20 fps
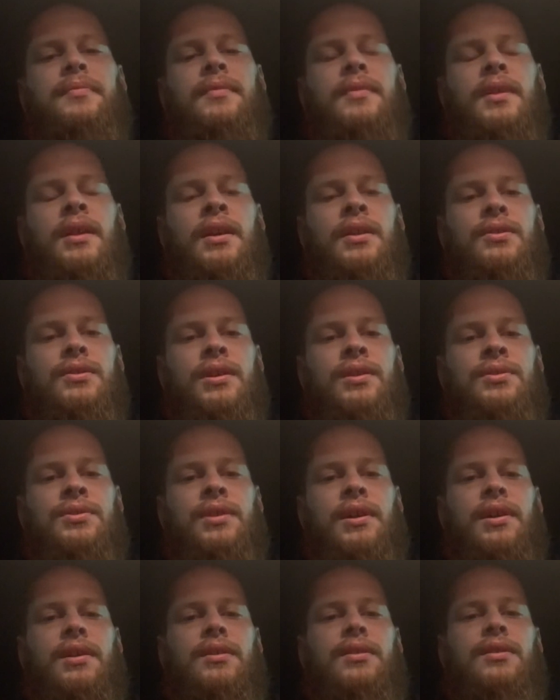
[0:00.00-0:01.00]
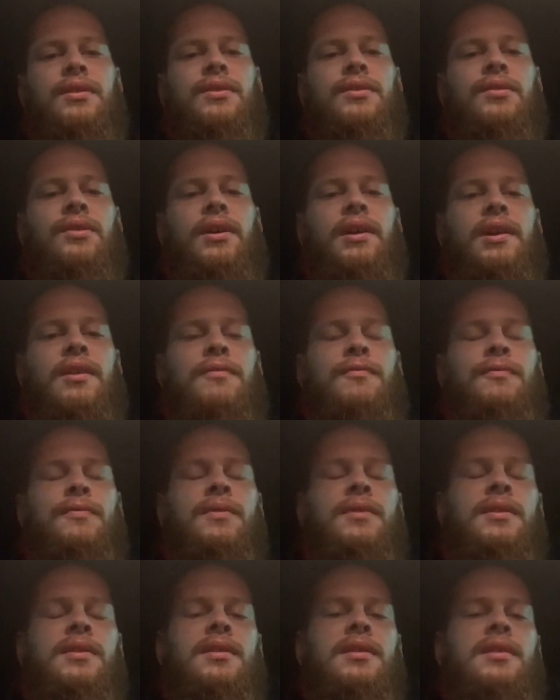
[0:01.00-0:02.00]
existing in this life?
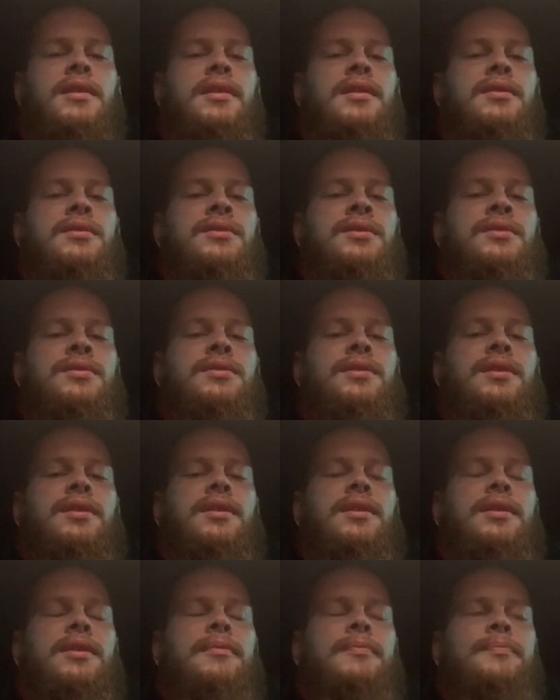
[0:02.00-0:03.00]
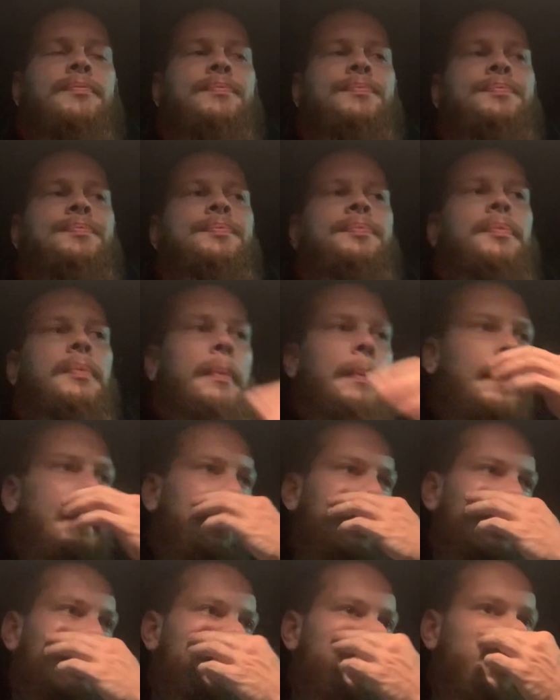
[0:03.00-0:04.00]
Just to
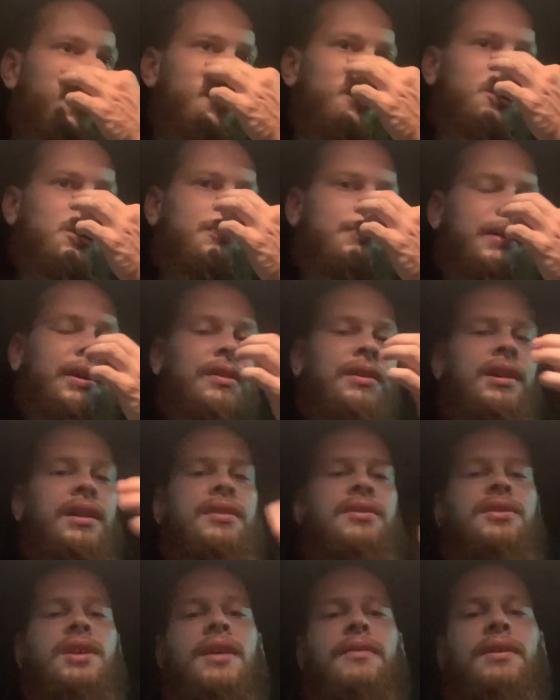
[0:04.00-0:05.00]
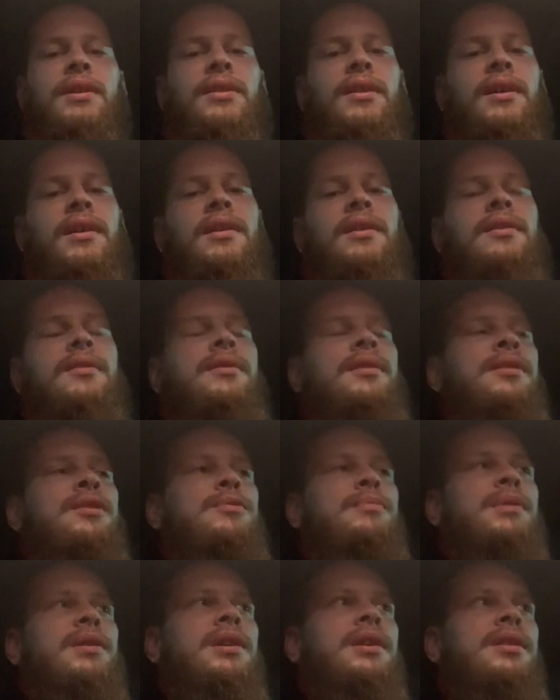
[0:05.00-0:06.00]
experience everything,
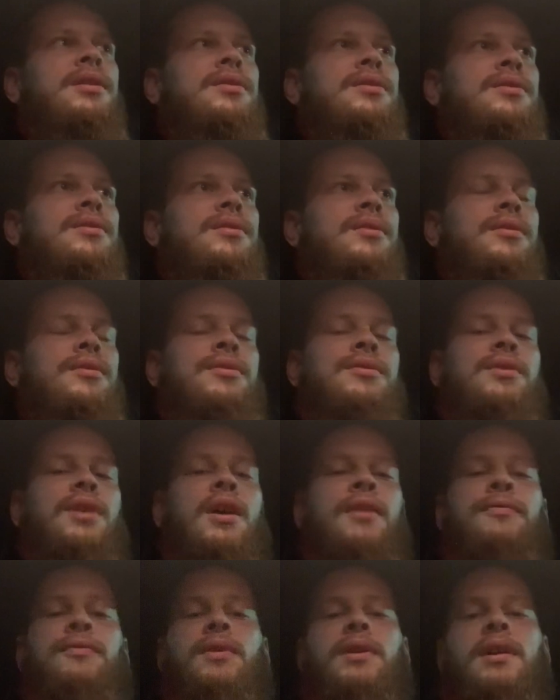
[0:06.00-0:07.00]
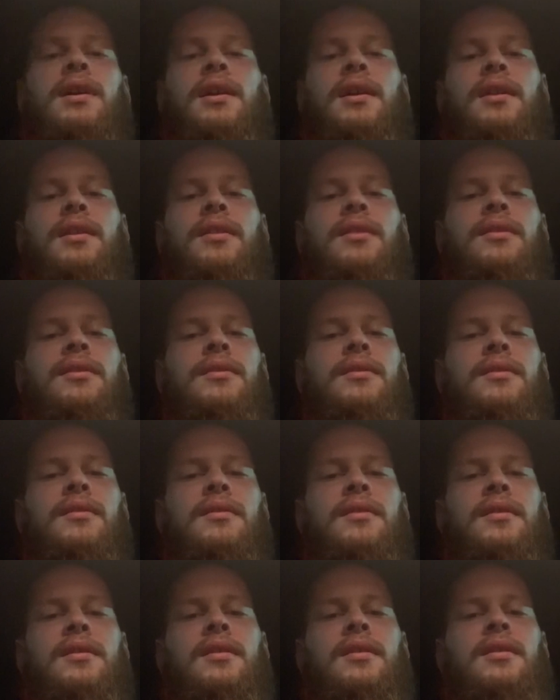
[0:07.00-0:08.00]
experience suffering and
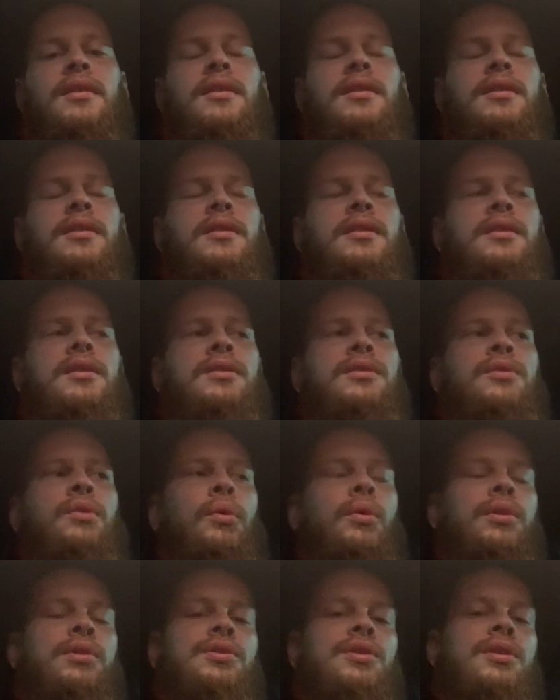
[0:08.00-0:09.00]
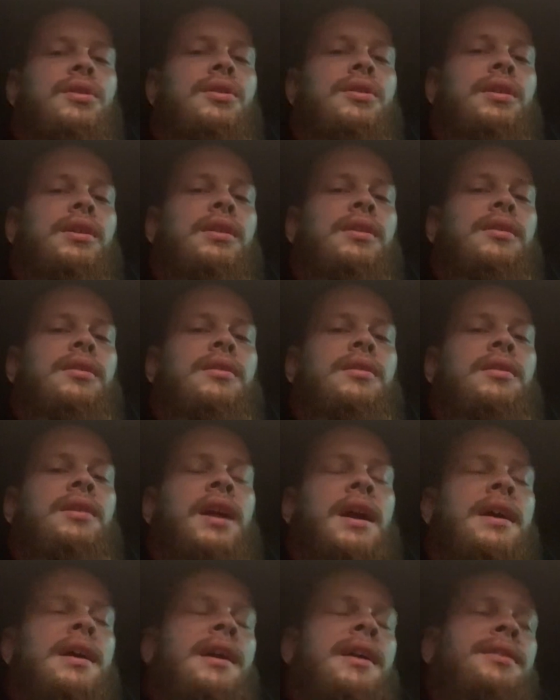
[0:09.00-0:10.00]
torture and
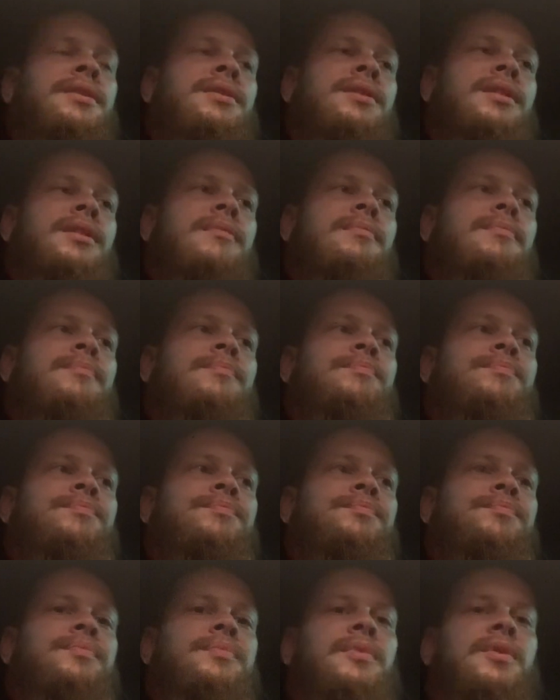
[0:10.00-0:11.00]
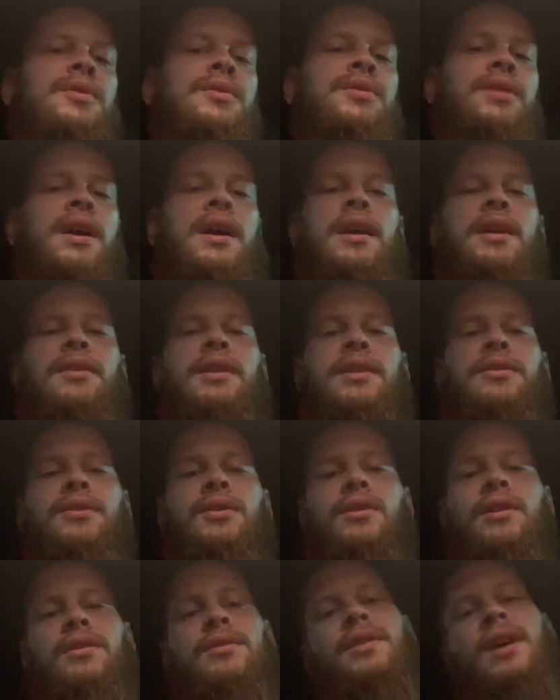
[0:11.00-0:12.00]
chaos, and saying that
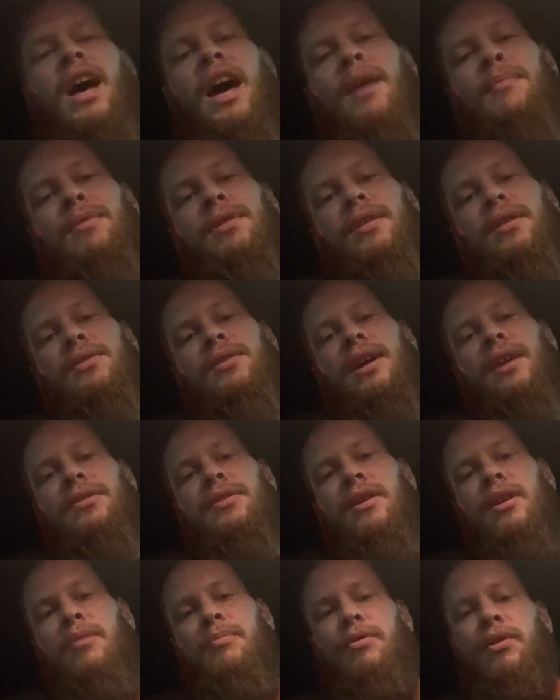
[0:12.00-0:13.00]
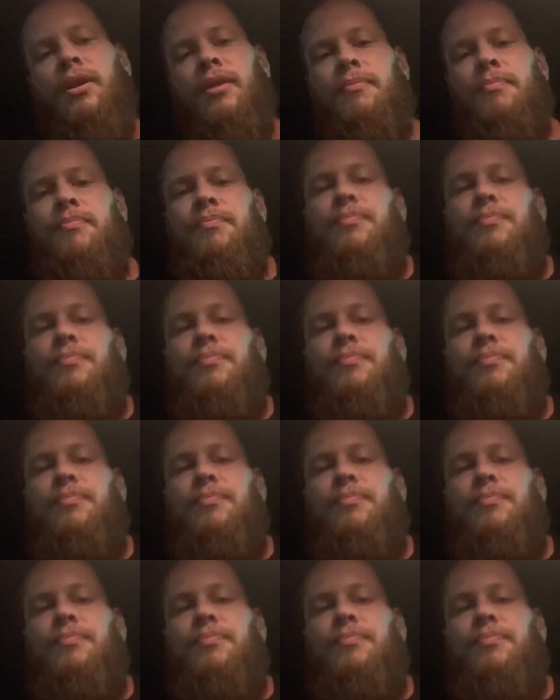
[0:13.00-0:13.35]
there is happiness out there, but